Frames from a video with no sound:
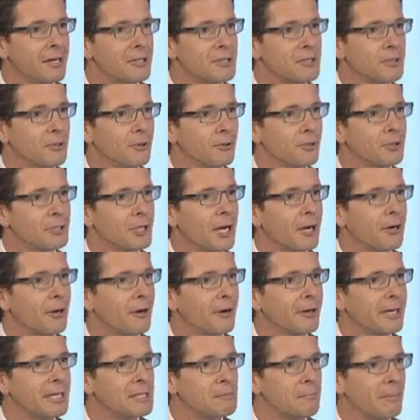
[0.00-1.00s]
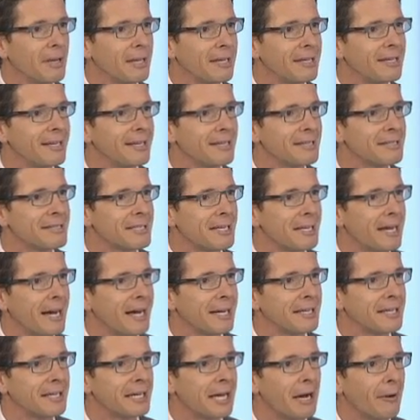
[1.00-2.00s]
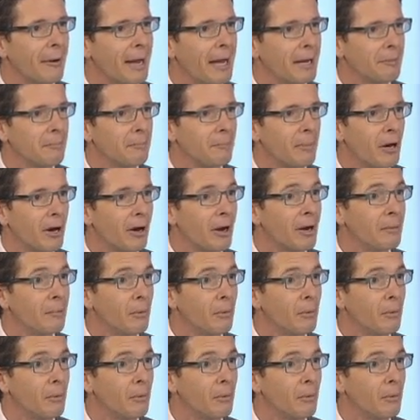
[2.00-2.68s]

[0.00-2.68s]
saw Joe Hockey's pleadings today to go out and borrow